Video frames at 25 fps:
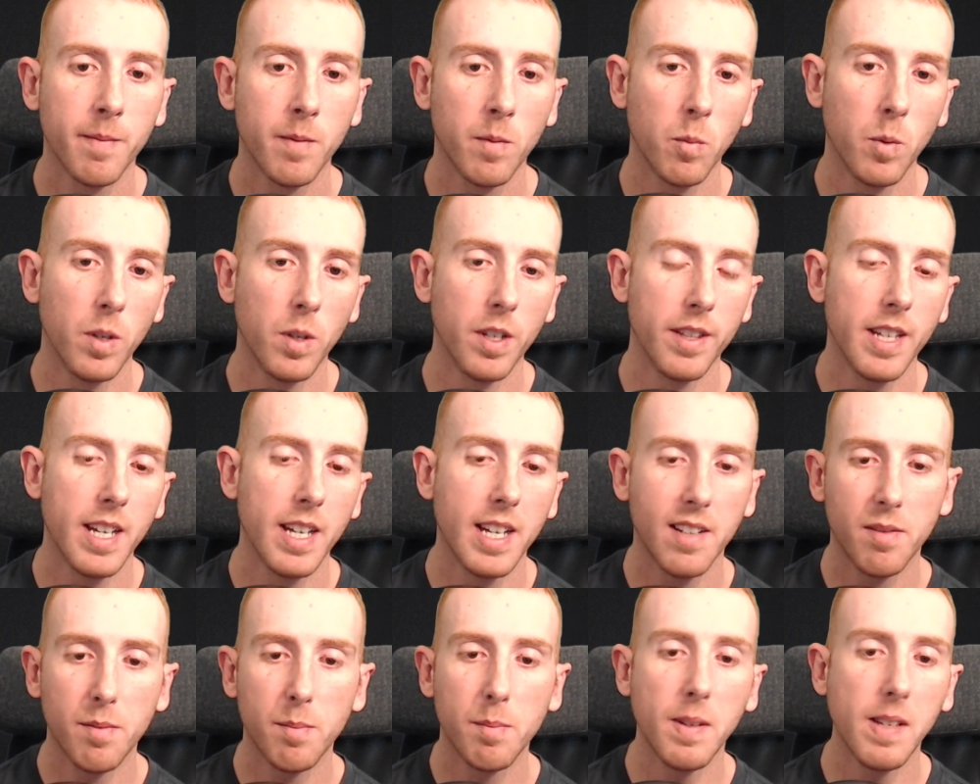with
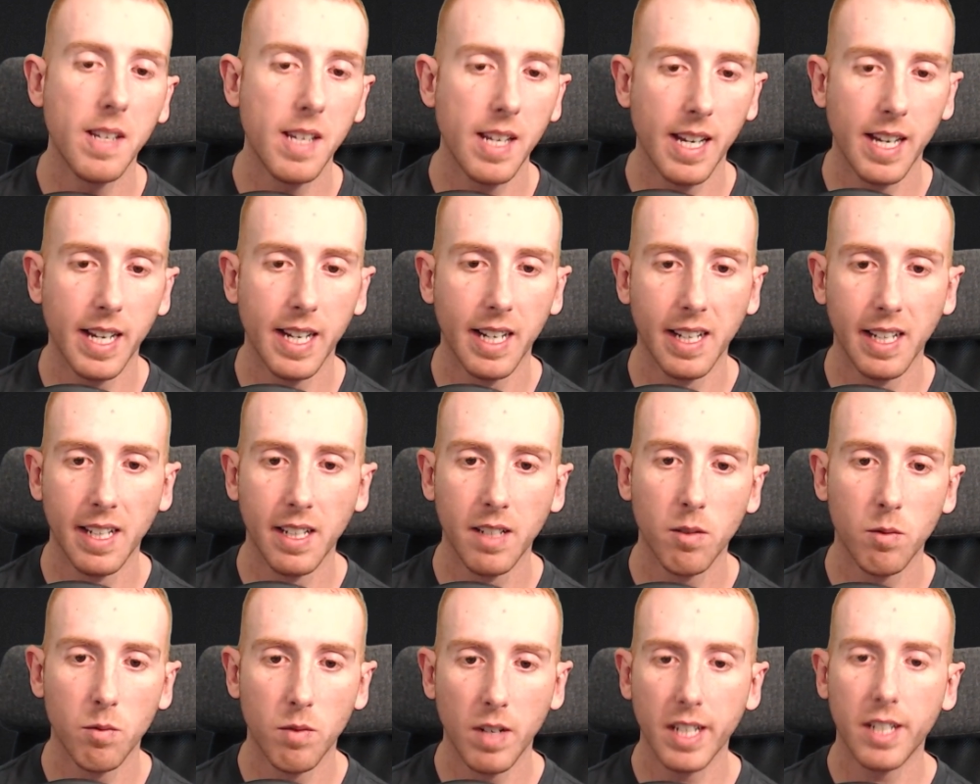
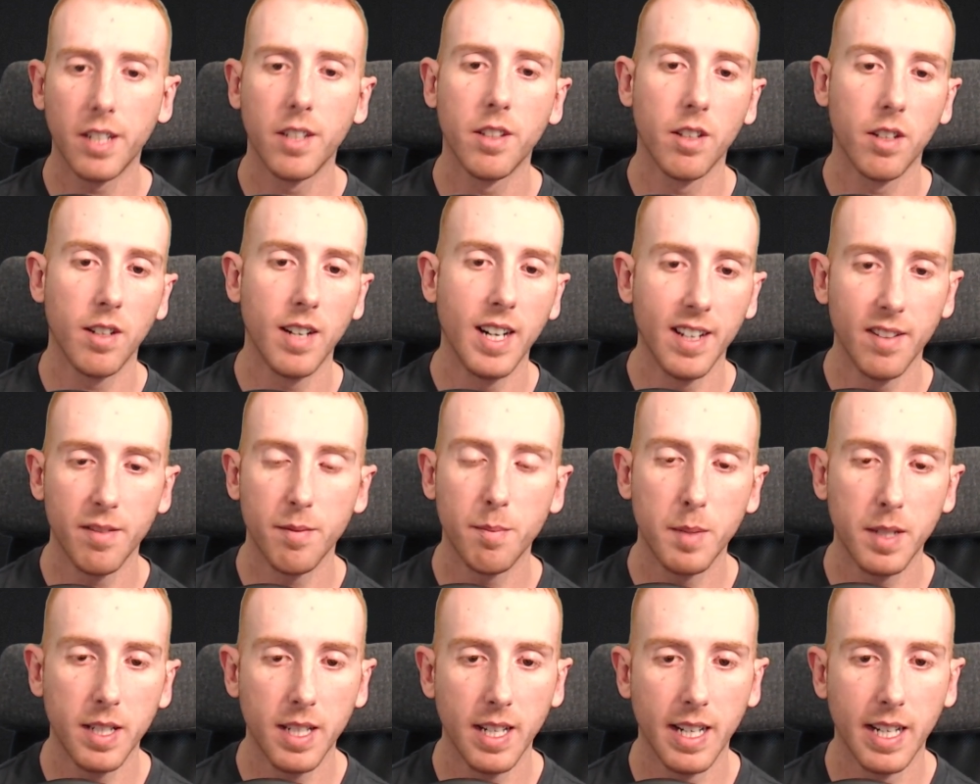FBA, regular
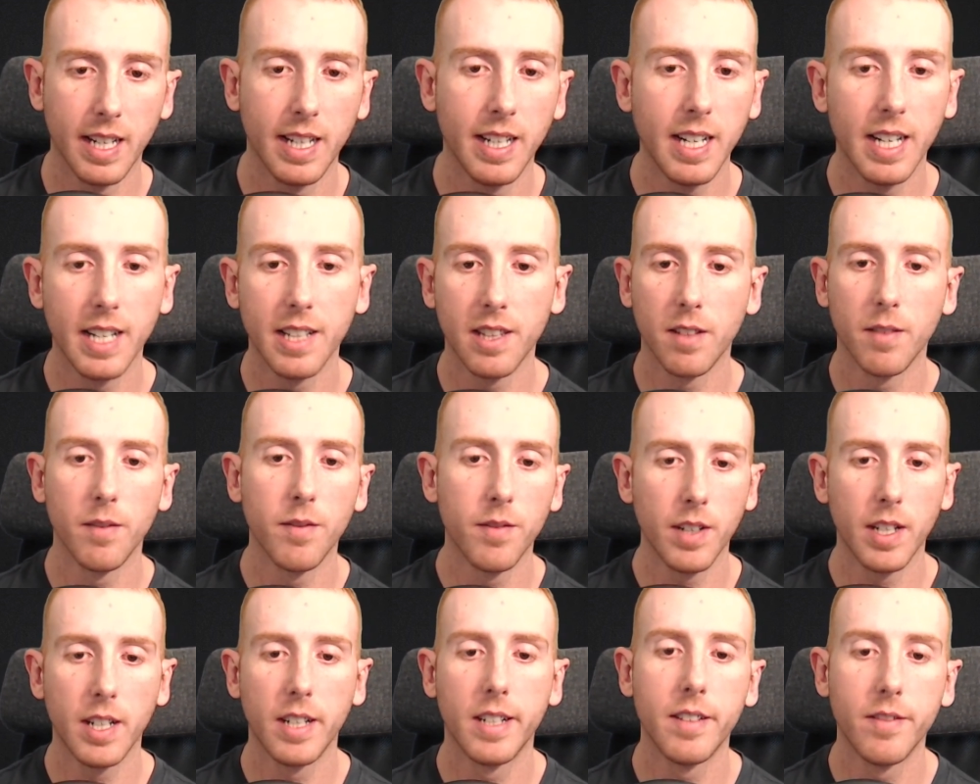FBA at the
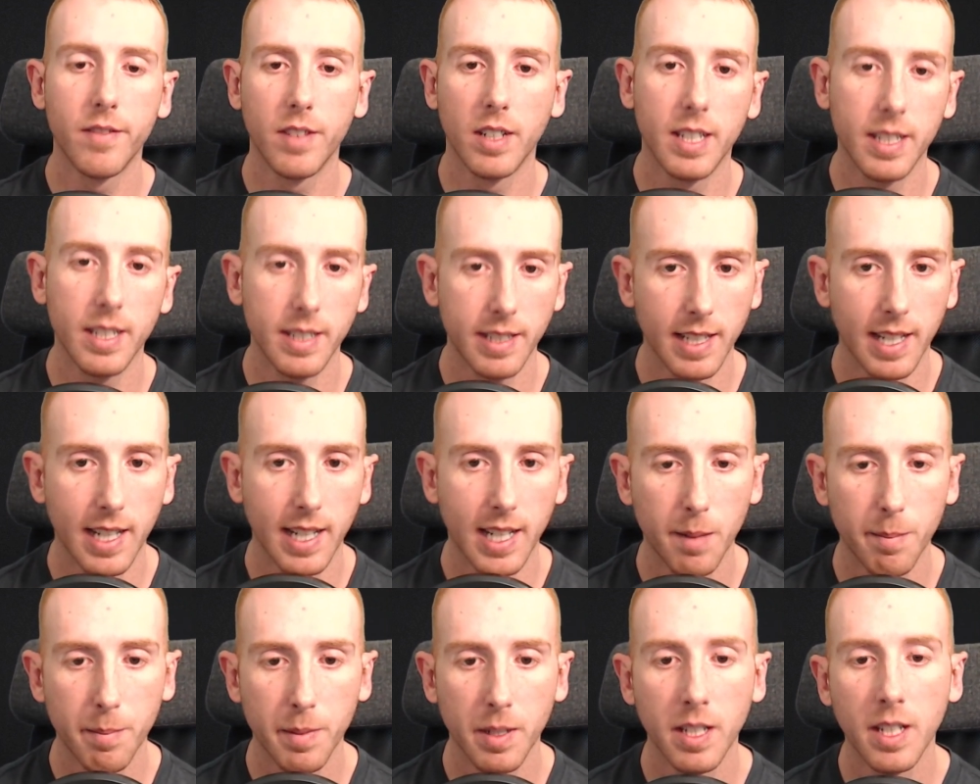very, very
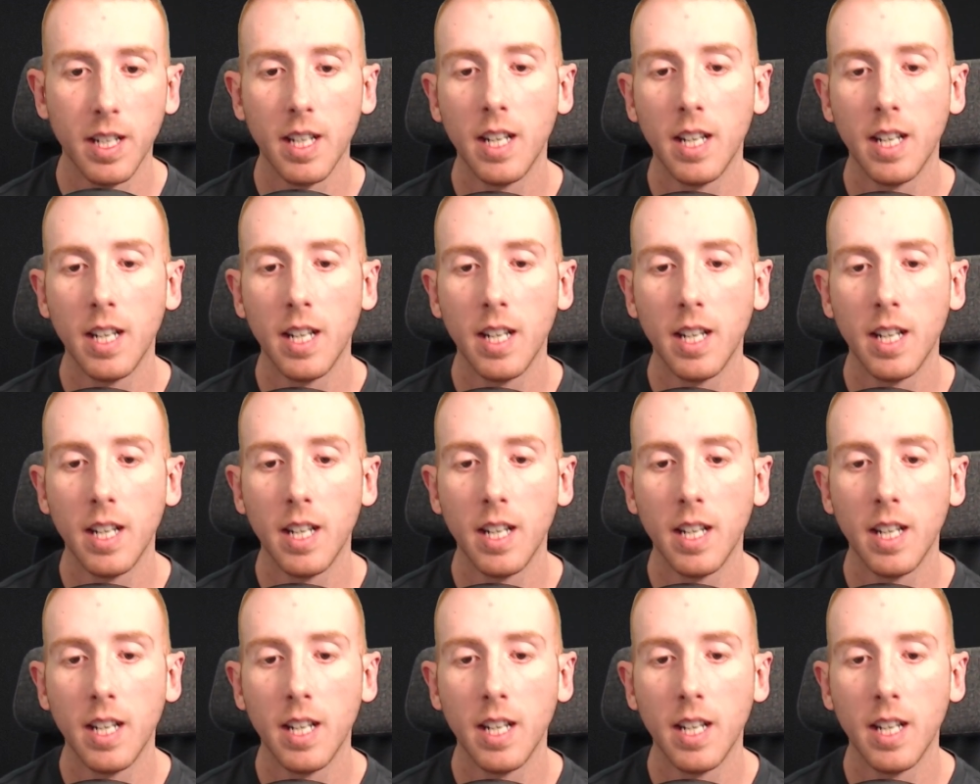top,